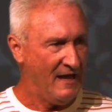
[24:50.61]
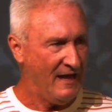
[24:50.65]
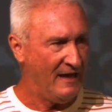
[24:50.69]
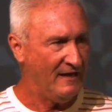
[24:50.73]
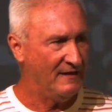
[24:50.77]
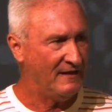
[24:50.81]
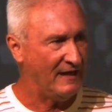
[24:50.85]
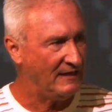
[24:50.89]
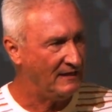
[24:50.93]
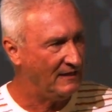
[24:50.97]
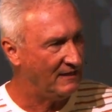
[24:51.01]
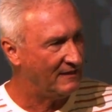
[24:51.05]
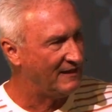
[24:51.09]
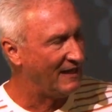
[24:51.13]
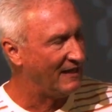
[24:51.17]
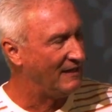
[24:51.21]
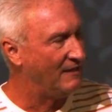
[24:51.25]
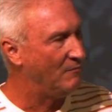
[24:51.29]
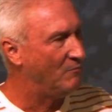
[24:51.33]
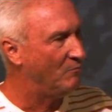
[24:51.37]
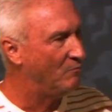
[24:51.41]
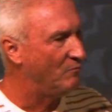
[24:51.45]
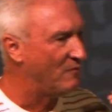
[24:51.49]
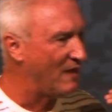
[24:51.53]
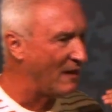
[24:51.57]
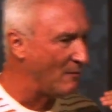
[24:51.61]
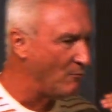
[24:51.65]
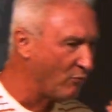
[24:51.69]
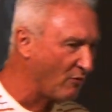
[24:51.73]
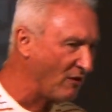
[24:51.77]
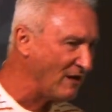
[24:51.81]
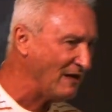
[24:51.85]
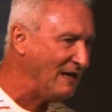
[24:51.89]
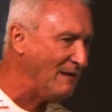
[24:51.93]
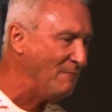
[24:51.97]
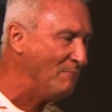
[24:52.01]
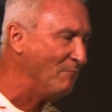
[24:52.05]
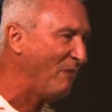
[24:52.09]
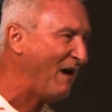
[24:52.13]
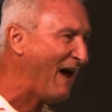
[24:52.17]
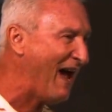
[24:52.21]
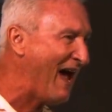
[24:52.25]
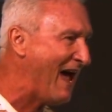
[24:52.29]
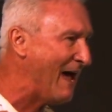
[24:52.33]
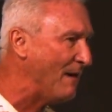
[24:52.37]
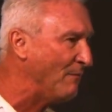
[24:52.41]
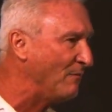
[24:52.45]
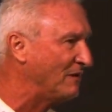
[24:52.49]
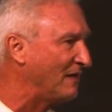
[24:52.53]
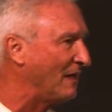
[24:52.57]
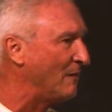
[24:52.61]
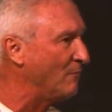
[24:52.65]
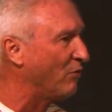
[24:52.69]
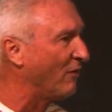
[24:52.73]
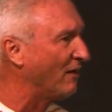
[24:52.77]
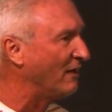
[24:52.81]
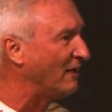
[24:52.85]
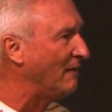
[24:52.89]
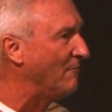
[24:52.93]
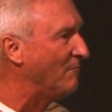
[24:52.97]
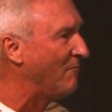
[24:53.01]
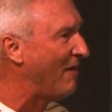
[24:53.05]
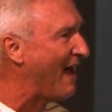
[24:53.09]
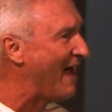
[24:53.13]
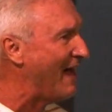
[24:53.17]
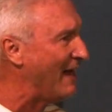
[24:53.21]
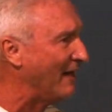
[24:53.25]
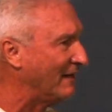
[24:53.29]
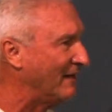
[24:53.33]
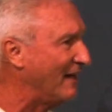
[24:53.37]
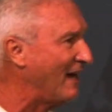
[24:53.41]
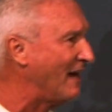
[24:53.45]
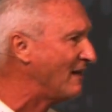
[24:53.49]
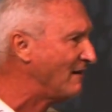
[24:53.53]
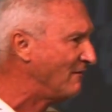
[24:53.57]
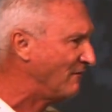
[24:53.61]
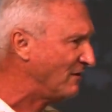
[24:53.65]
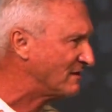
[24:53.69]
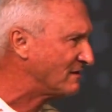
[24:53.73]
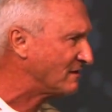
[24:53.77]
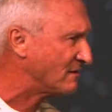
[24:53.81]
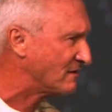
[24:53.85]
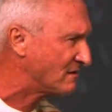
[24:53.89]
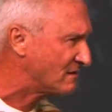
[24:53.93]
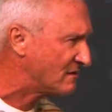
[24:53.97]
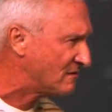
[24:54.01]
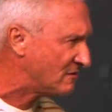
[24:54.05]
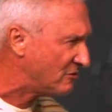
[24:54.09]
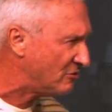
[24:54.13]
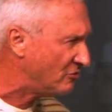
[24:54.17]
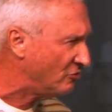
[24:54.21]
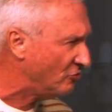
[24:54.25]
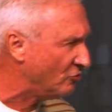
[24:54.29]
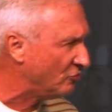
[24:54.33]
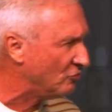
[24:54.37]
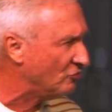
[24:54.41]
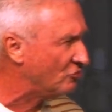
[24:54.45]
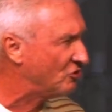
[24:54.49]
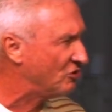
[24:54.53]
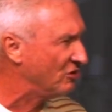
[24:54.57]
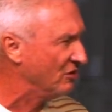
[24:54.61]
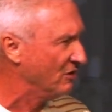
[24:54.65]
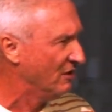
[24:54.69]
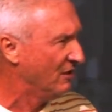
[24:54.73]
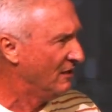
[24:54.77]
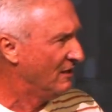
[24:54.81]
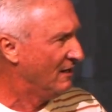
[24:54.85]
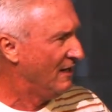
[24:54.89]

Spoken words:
And they bring him back, but they bring him back kind of as a stooge,